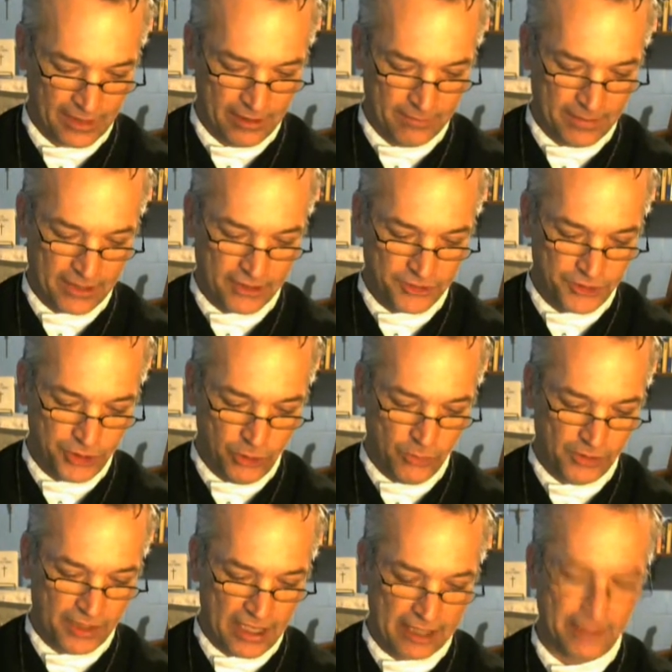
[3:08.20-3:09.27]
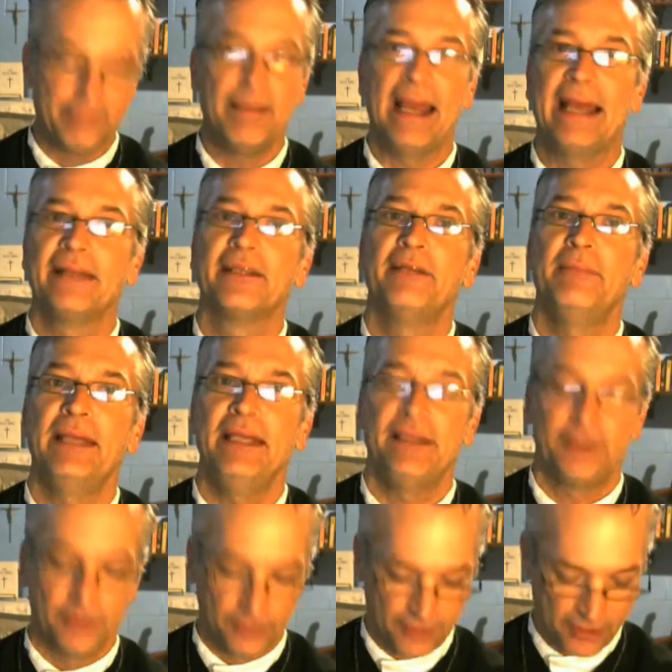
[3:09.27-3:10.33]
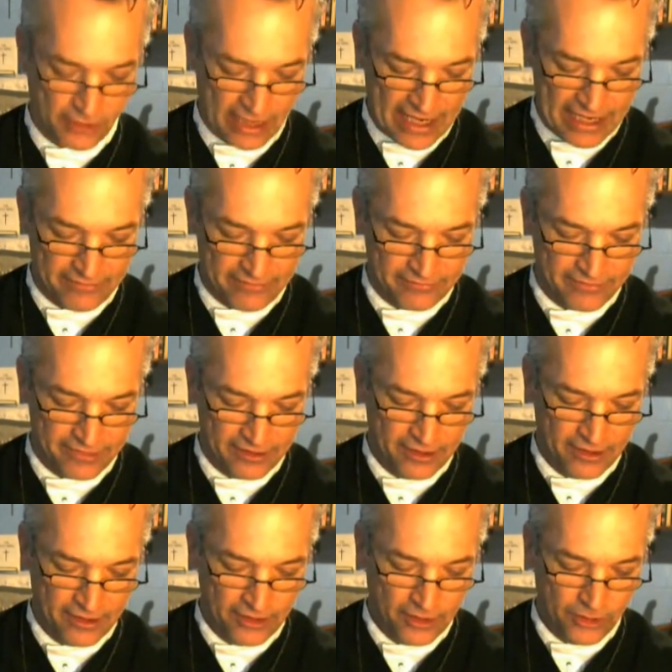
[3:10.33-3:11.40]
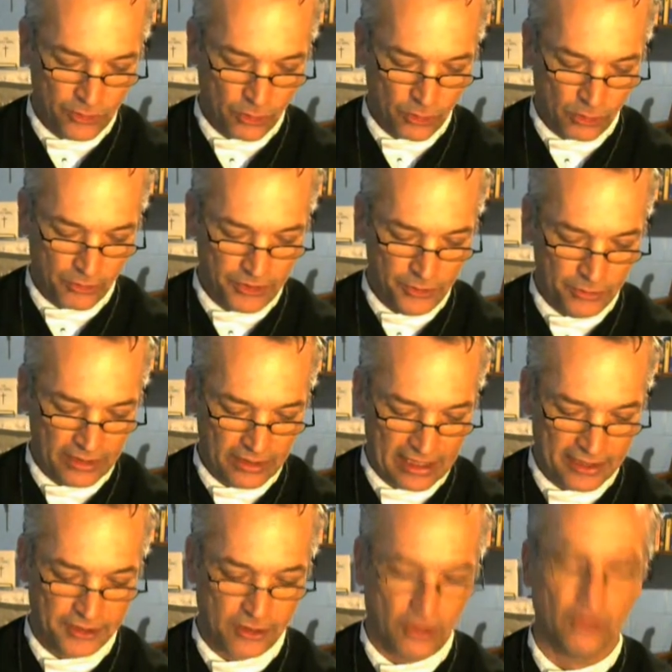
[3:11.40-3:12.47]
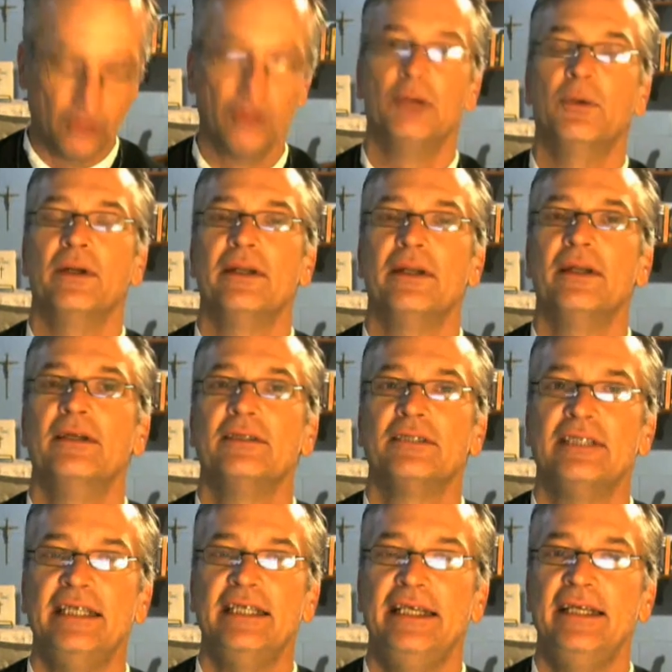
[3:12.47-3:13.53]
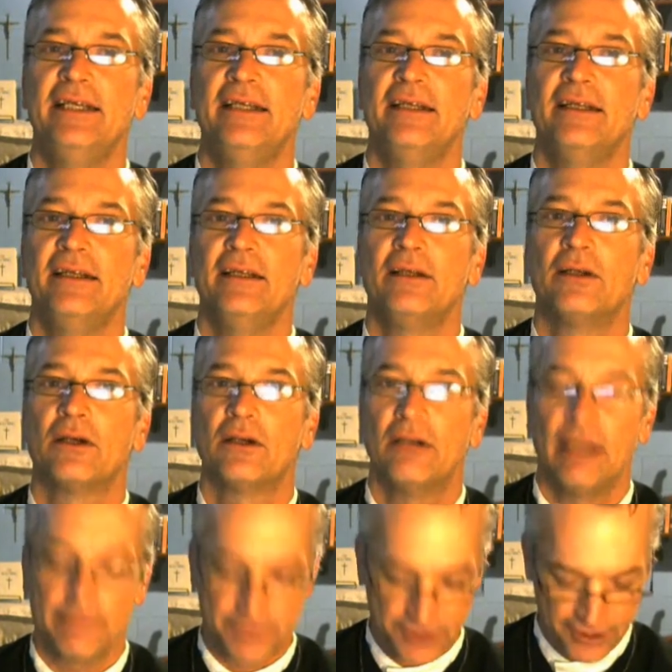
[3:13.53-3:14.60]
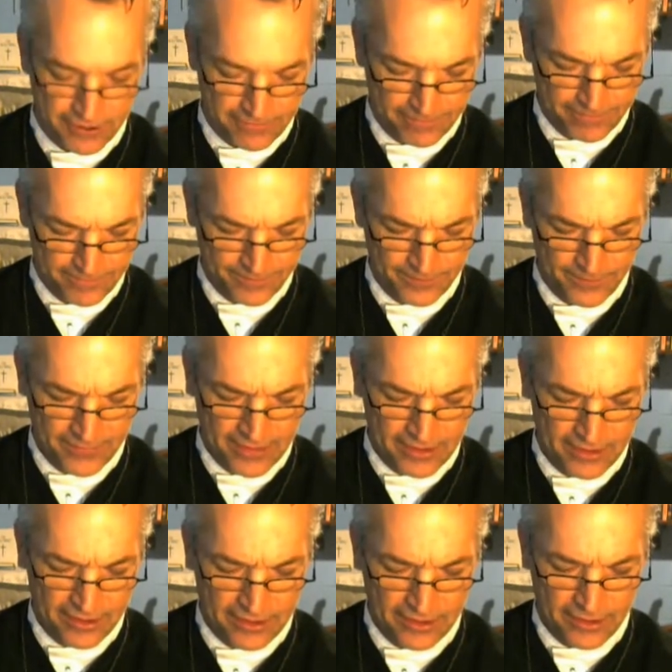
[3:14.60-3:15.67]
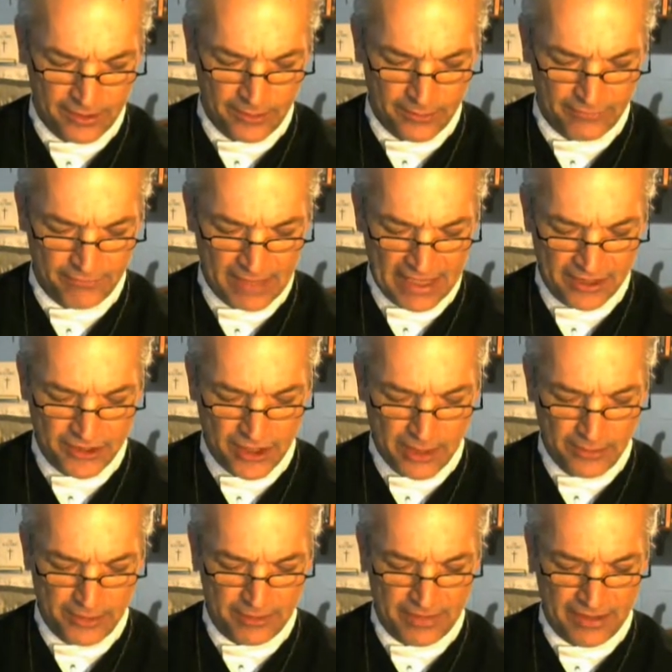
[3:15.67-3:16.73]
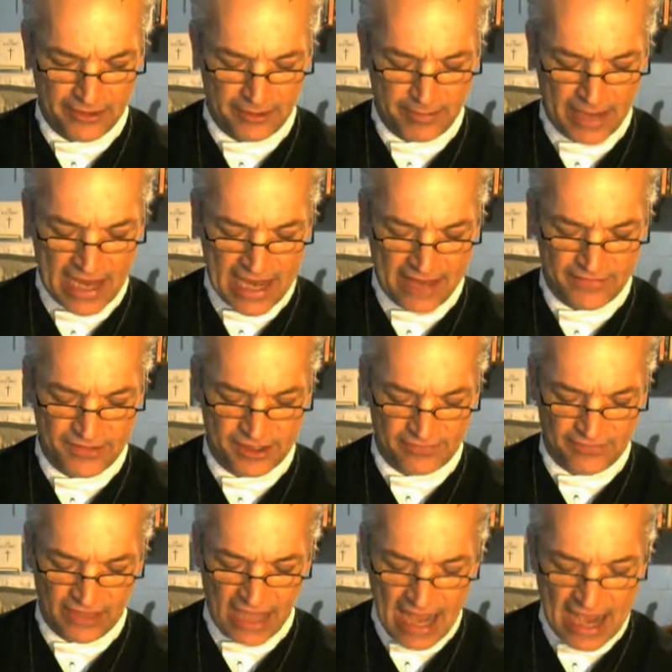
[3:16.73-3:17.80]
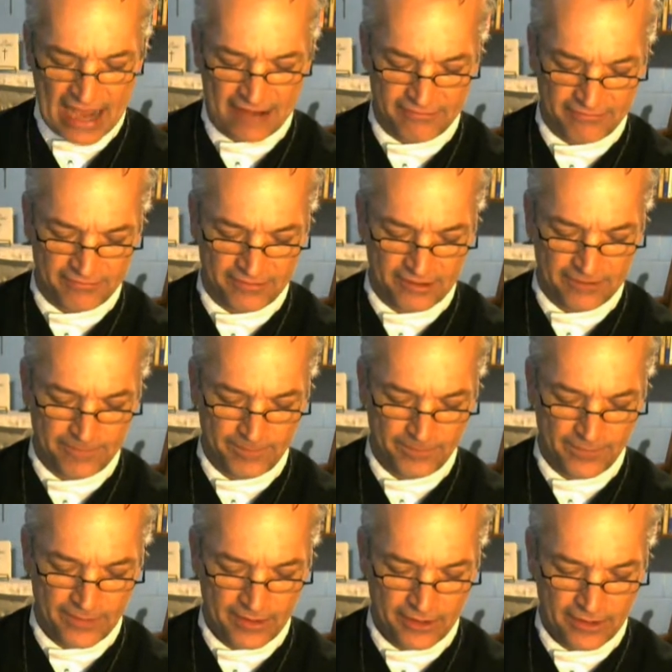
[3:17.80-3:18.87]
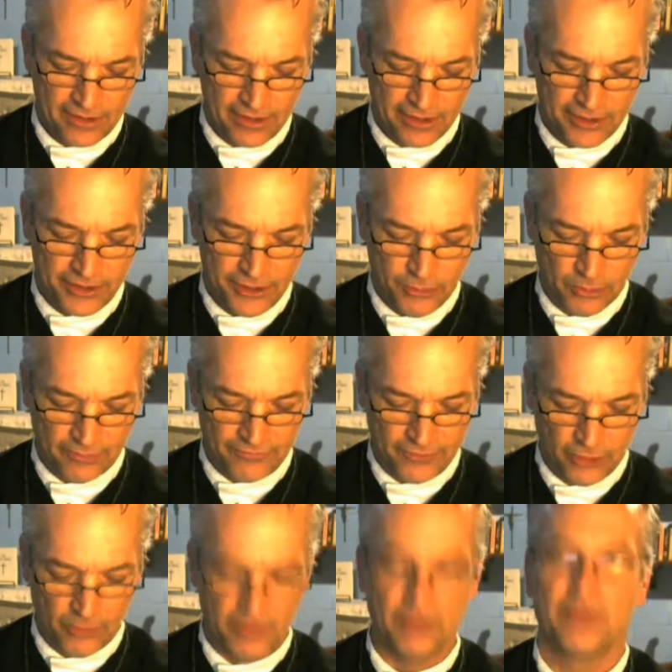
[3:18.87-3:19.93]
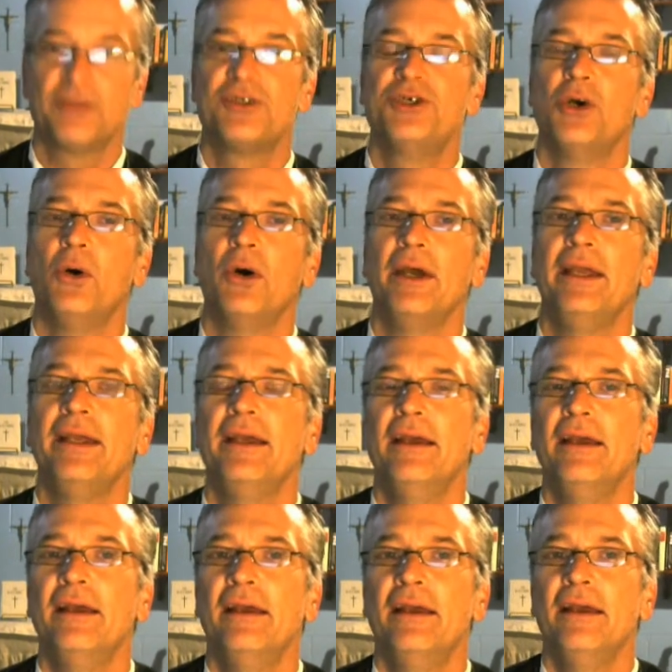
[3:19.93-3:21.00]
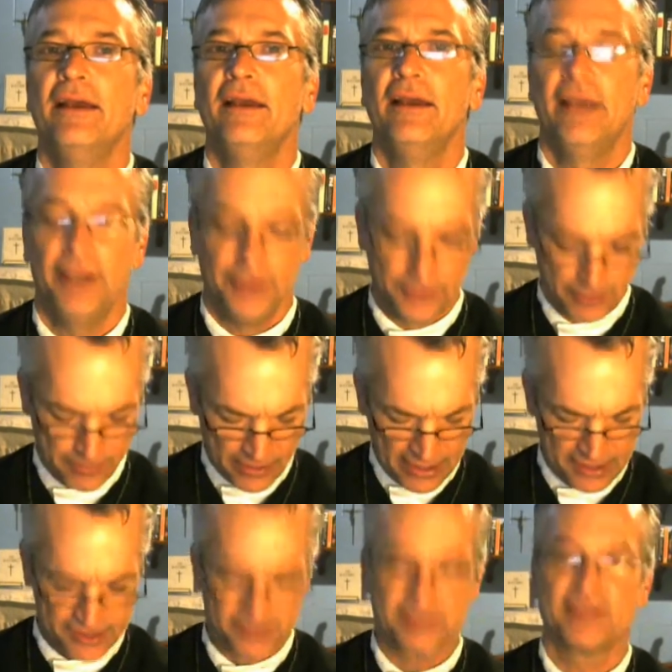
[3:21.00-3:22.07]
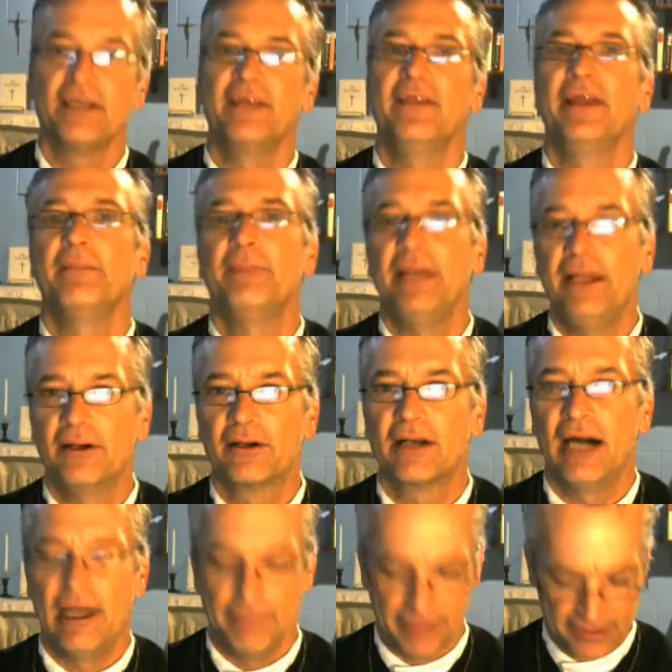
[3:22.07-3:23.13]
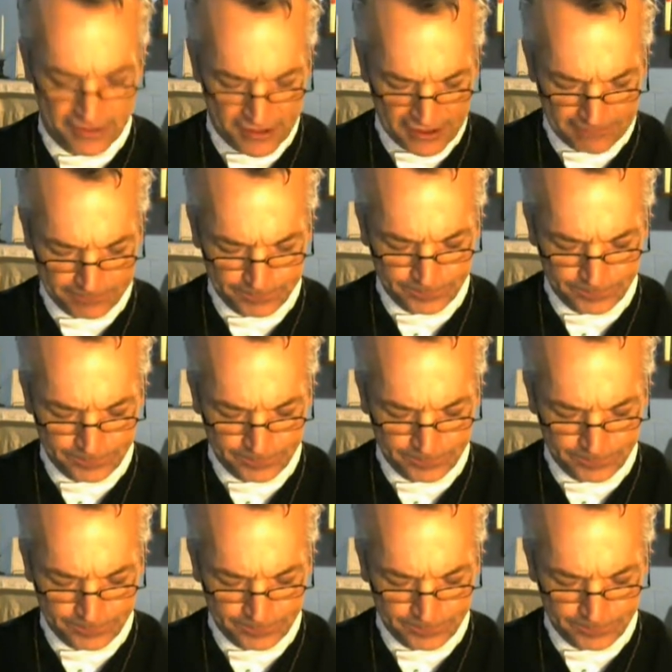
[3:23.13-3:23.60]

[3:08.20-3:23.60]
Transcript: "Because you will not abandon me to the grave, nor will you let your Holy One see corruption. You have made known to me the paths of life, and you will fill me with joy in your presence." And then Peter comments,